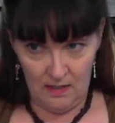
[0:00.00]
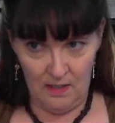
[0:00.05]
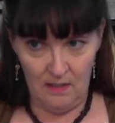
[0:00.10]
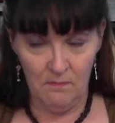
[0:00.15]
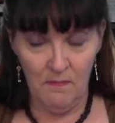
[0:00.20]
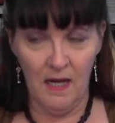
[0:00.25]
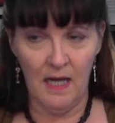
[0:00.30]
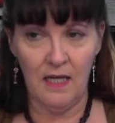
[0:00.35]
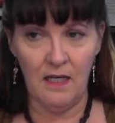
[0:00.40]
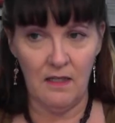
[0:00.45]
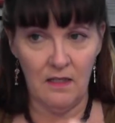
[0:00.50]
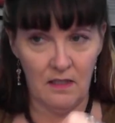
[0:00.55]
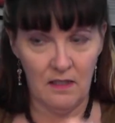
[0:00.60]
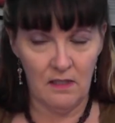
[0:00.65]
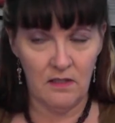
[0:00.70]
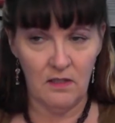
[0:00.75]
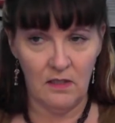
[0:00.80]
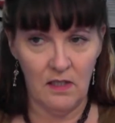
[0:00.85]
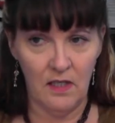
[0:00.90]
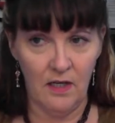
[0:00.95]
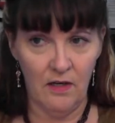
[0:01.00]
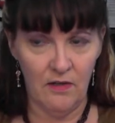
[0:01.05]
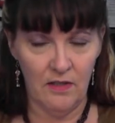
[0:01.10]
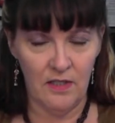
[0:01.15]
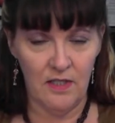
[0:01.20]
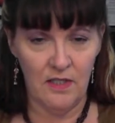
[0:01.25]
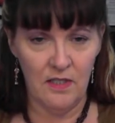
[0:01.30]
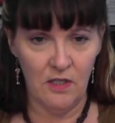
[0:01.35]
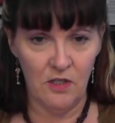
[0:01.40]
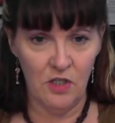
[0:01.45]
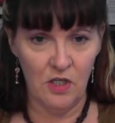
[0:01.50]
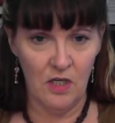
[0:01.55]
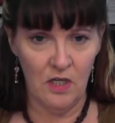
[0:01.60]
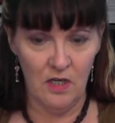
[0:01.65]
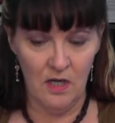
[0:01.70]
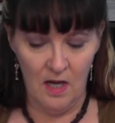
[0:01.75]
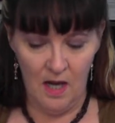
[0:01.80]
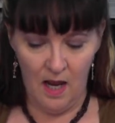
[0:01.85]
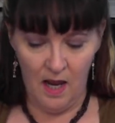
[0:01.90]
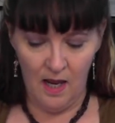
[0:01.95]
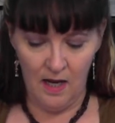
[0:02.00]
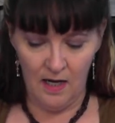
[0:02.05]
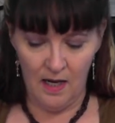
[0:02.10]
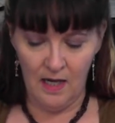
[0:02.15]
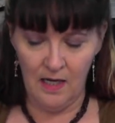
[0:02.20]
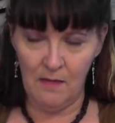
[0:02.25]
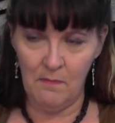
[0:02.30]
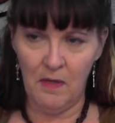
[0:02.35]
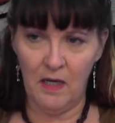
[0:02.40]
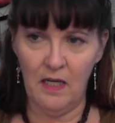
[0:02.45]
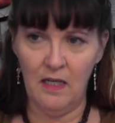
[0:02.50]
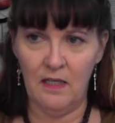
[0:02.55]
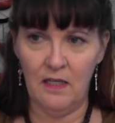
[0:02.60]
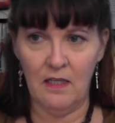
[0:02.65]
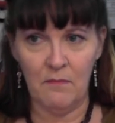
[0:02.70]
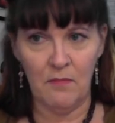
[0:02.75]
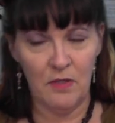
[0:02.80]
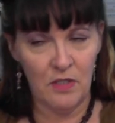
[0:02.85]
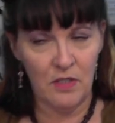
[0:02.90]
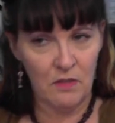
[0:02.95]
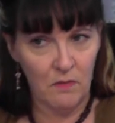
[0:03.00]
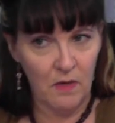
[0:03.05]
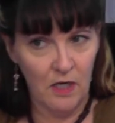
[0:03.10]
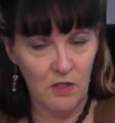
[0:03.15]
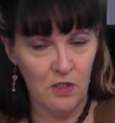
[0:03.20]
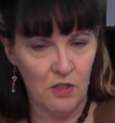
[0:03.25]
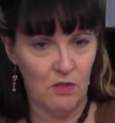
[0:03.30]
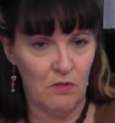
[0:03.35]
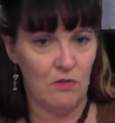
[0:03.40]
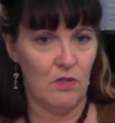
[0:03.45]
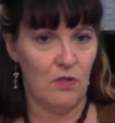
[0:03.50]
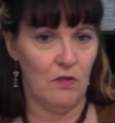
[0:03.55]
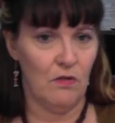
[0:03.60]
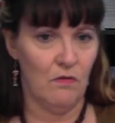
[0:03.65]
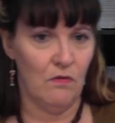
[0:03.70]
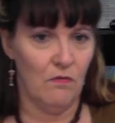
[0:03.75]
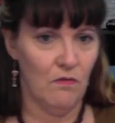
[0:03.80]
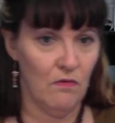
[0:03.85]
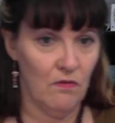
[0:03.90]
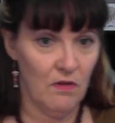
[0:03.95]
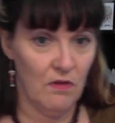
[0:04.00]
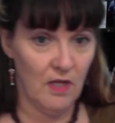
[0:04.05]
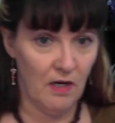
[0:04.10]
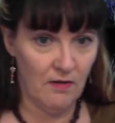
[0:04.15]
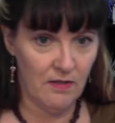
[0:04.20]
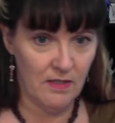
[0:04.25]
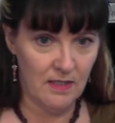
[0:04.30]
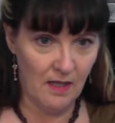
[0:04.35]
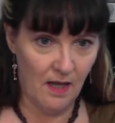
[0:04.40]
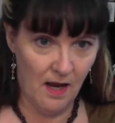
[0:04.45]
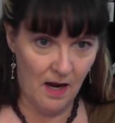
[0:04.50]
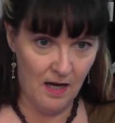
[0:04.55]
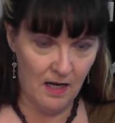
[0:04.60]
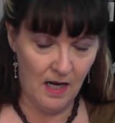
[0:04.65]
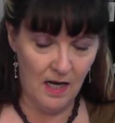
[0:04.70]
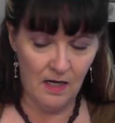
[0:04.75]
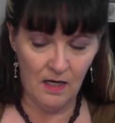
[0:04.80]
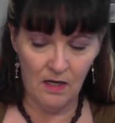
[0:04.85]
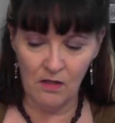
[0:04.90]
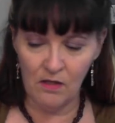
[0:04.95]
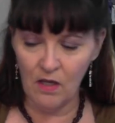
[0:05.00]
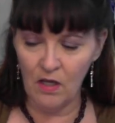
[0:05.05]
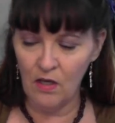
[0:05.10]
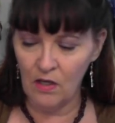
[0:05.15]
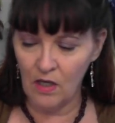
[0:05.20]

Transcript: make a clear decision, and anybody can persuade you to their side and it